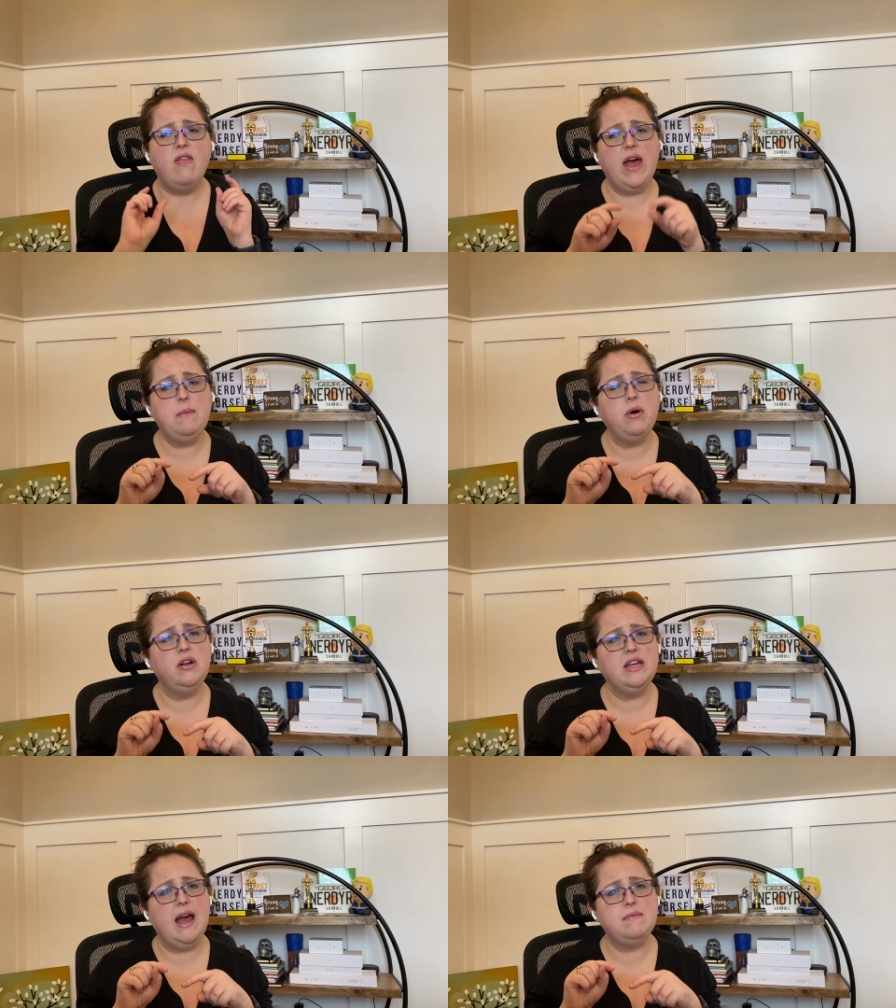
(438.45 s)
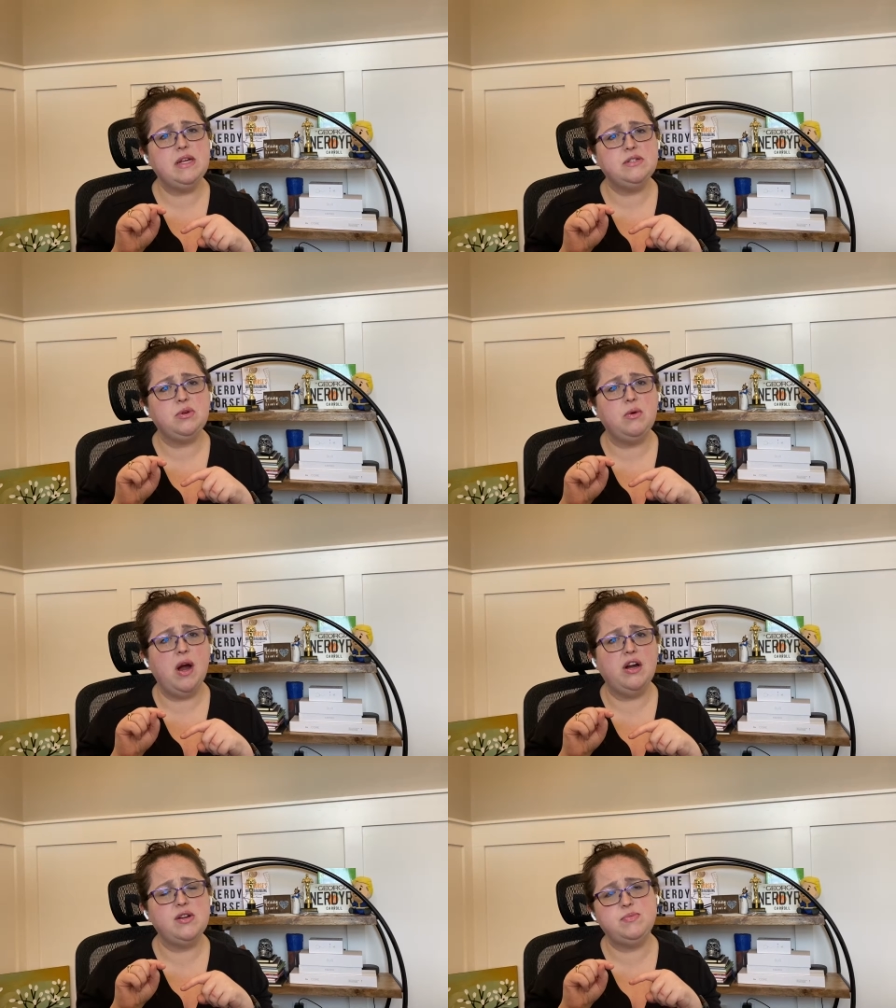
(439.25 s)
That part of the app does
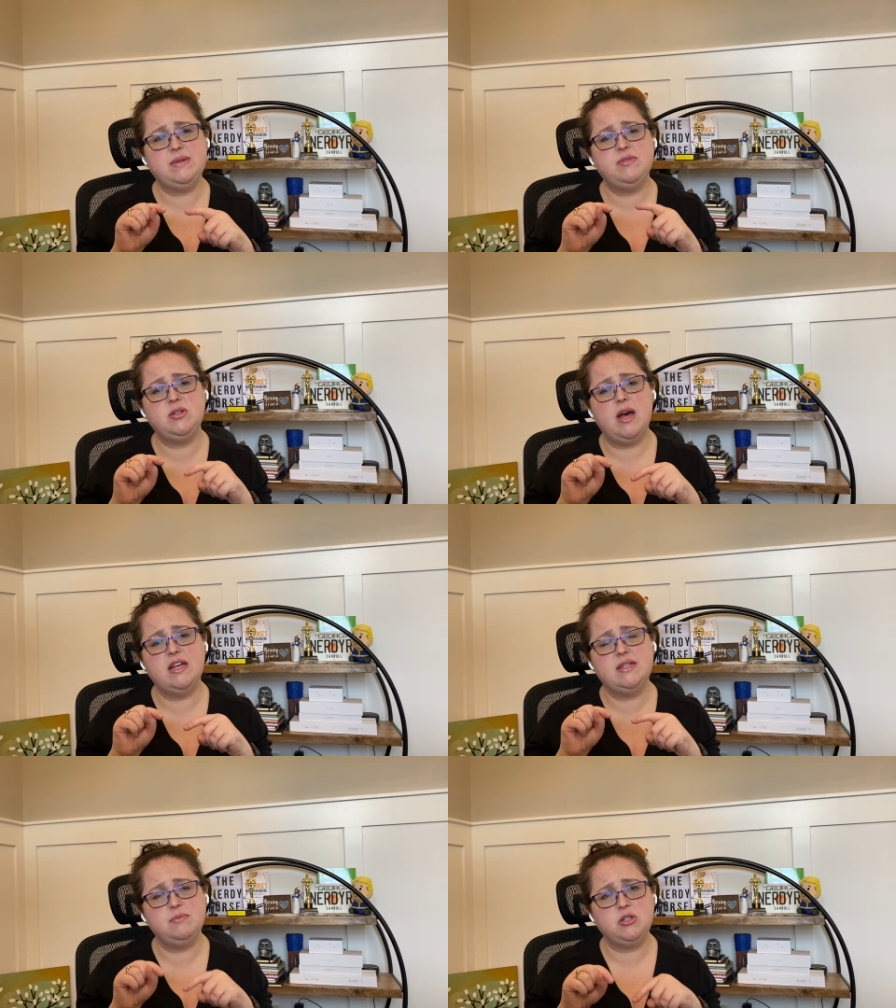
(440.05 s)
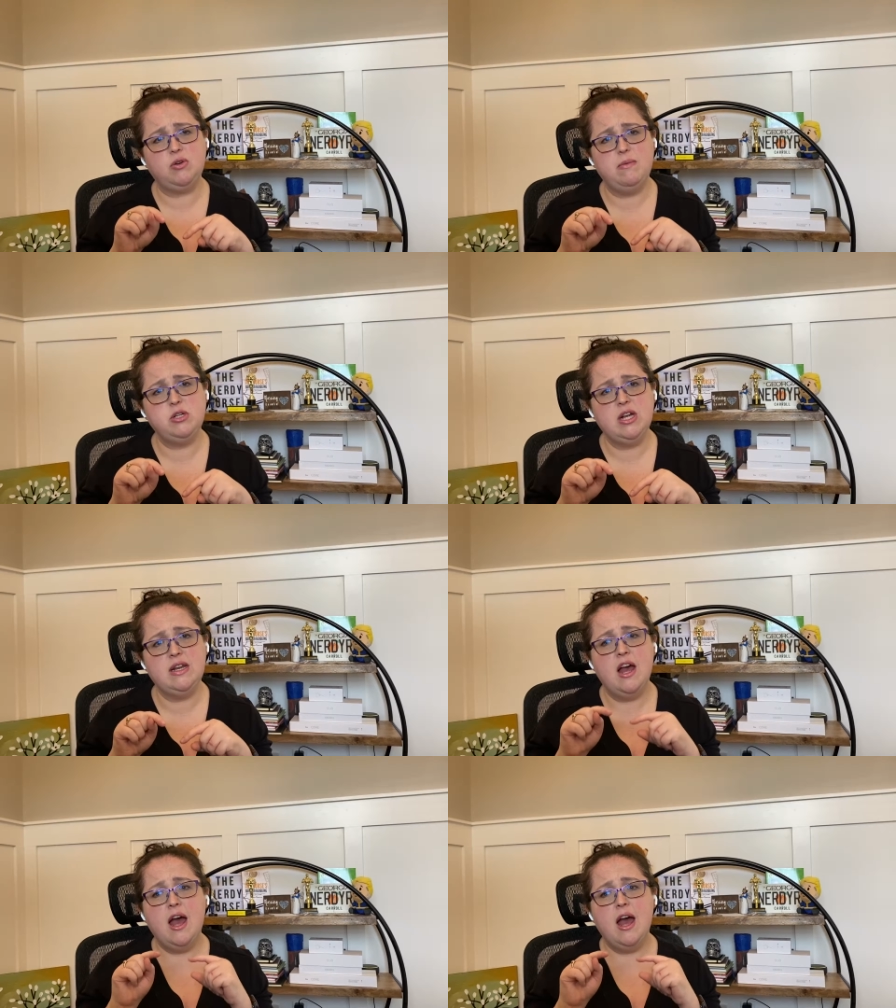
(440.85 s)
require a, subs- a subscription,